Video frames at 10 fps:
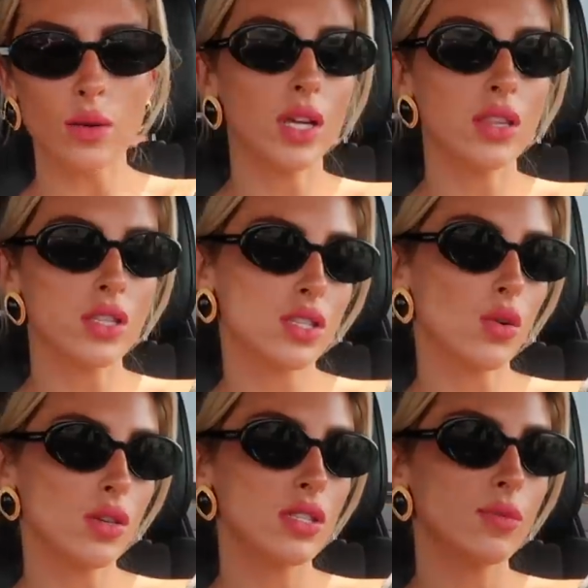The
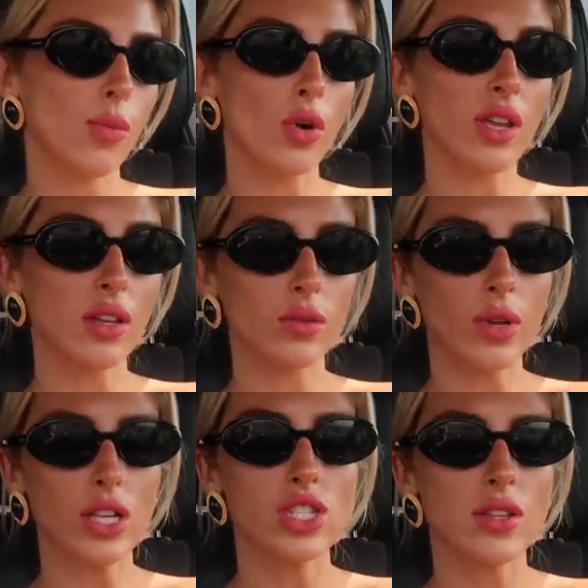store Sporty and
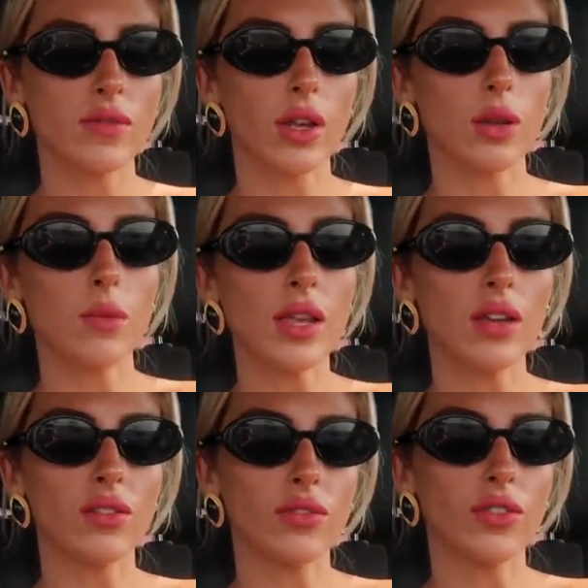Rich invited me
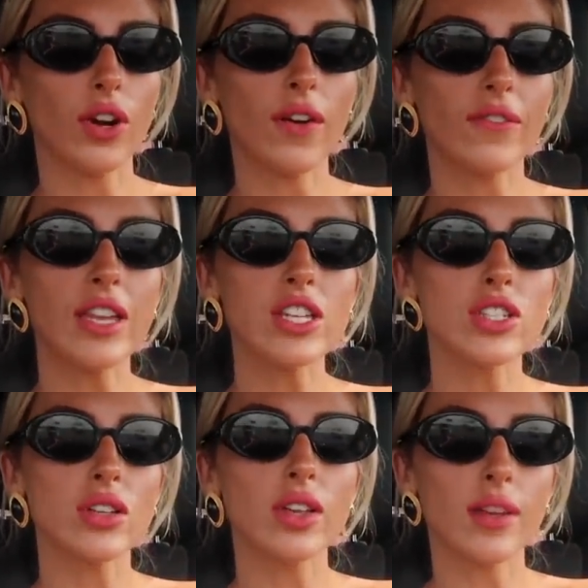in for a
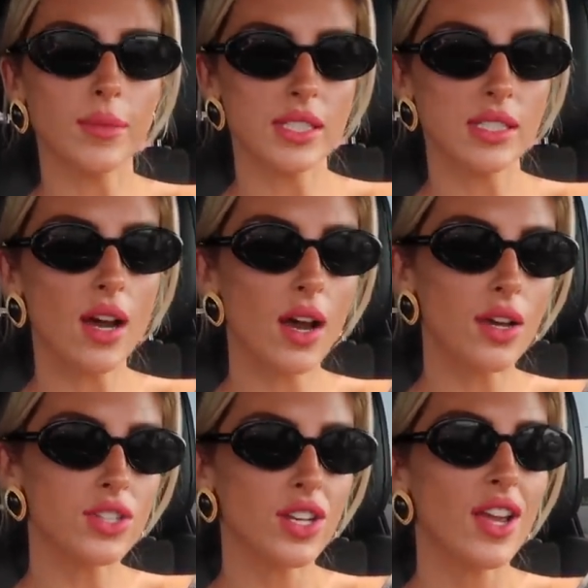facial and
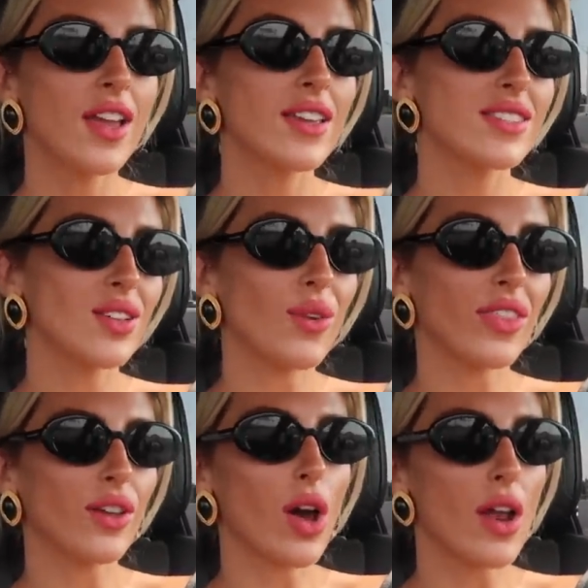massage so I
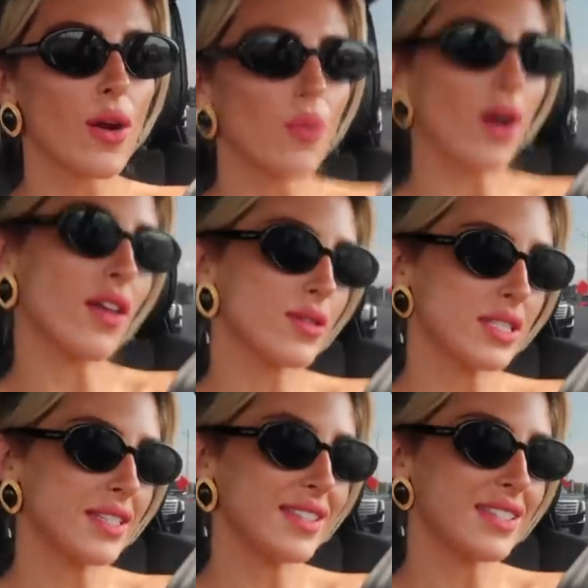thought while I was
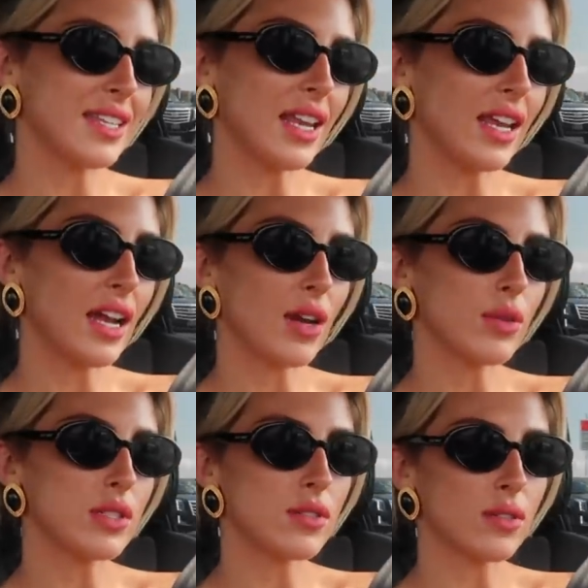in the city, I
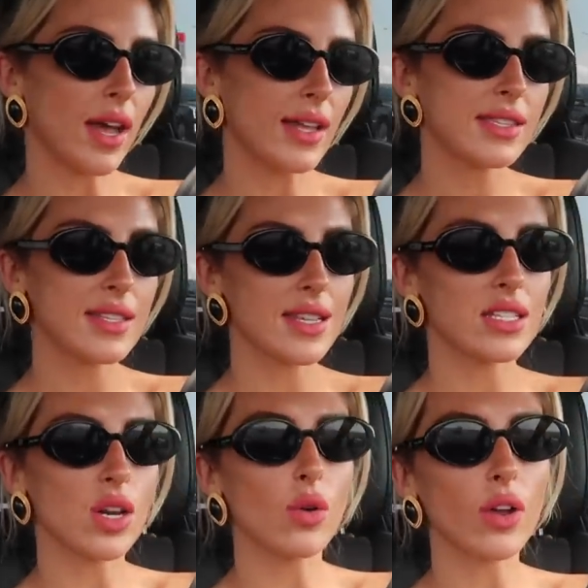would do that since I
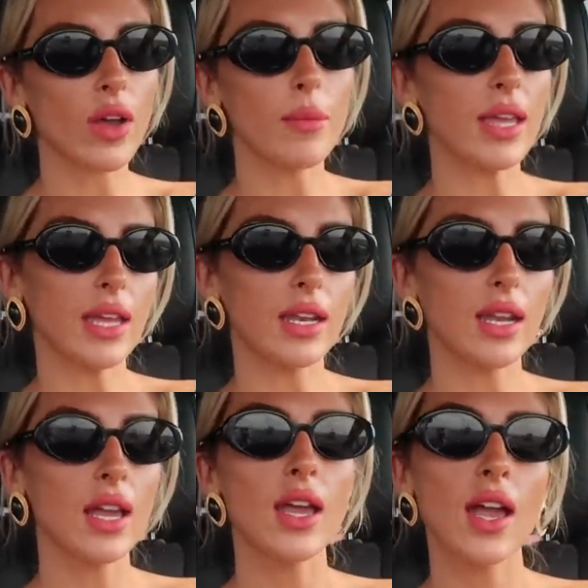don't come
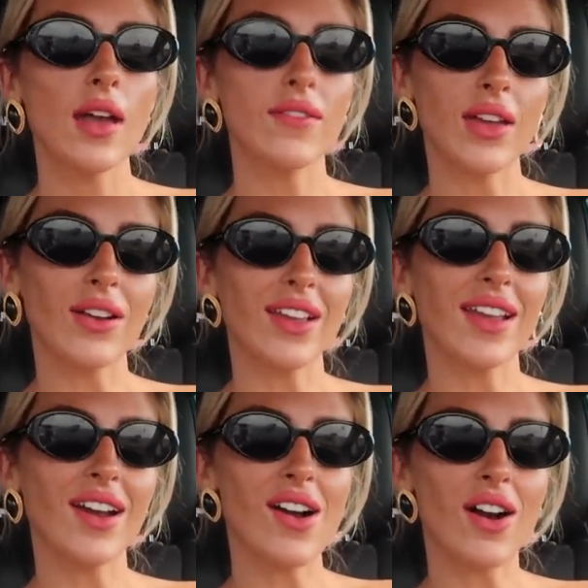in
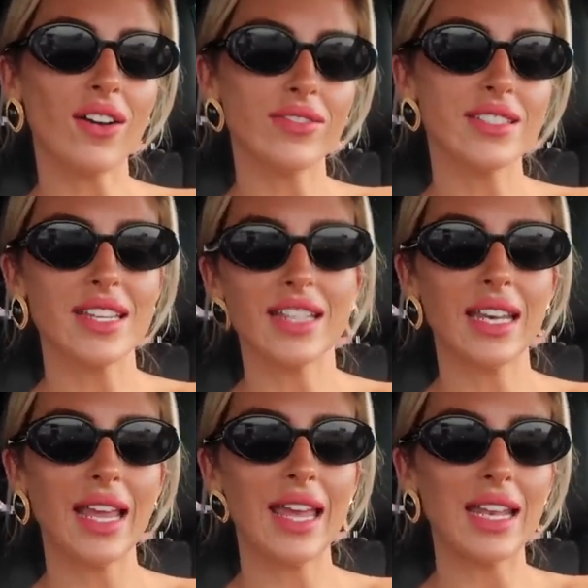very
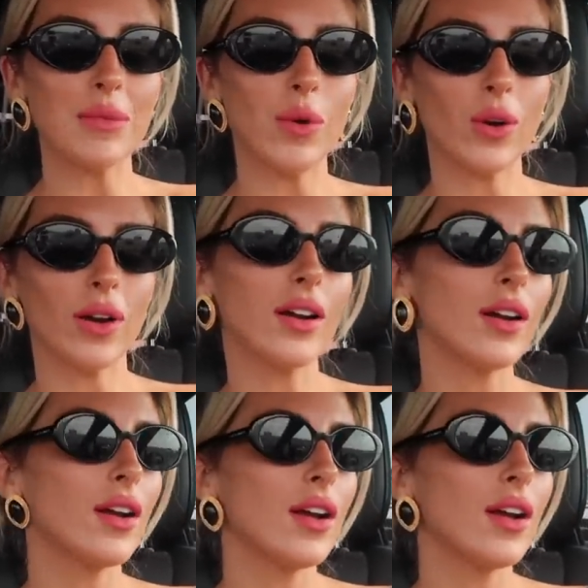often anymore.